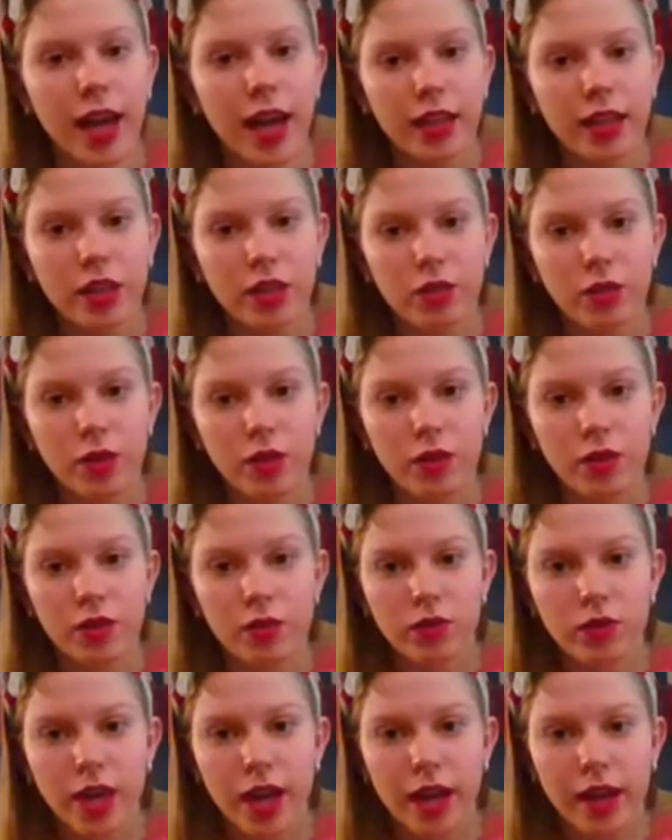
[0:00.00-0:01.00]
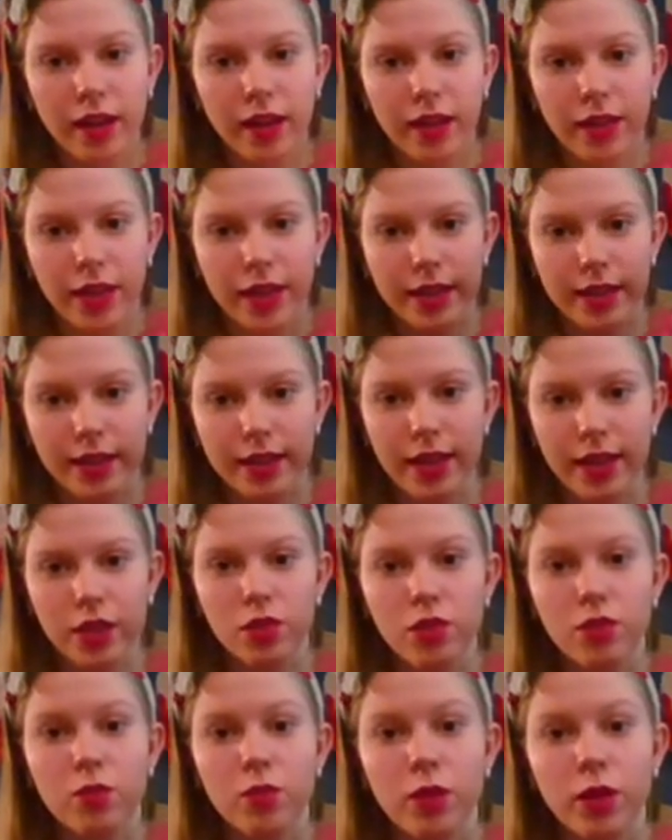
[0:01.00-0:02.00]
and then you also check things
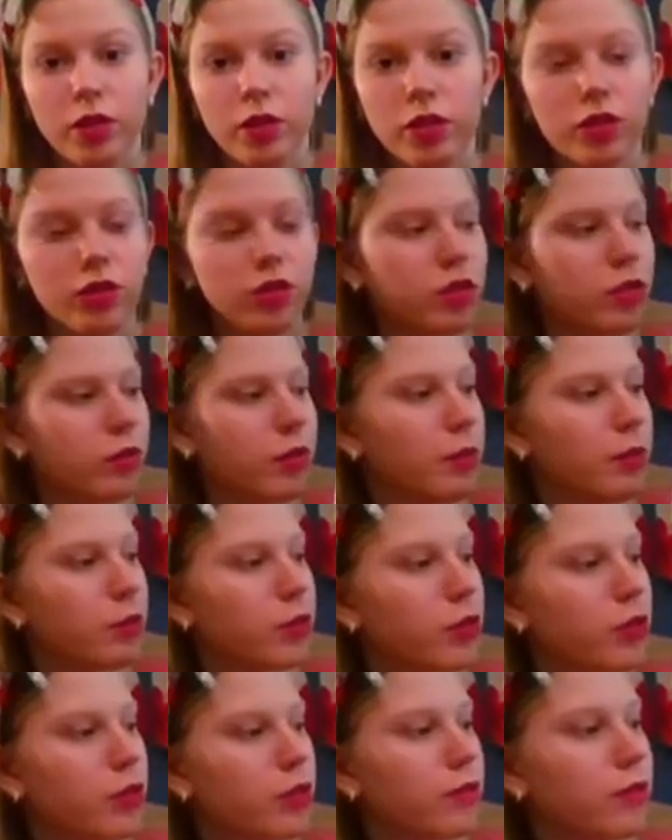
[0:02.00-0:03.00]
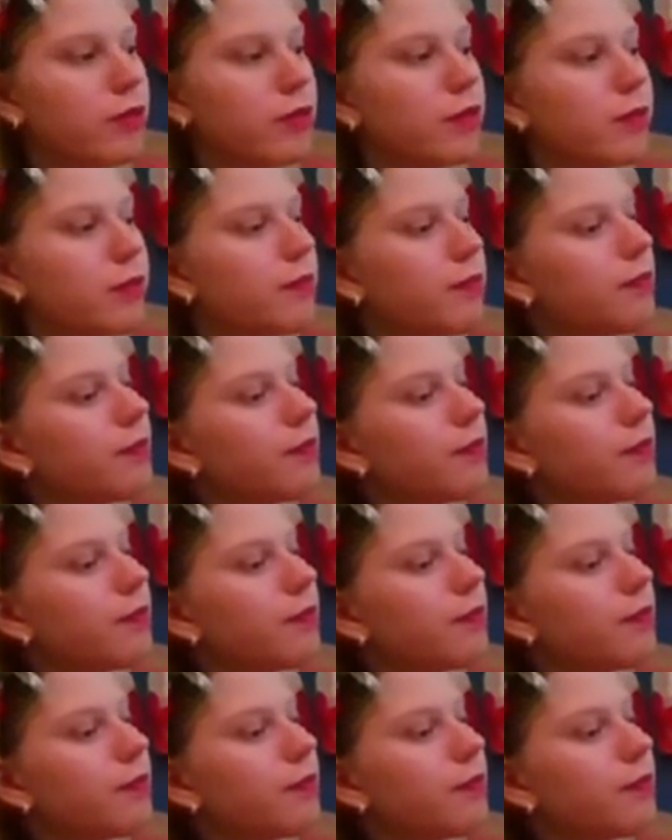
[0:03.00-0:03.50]
that you want to improve.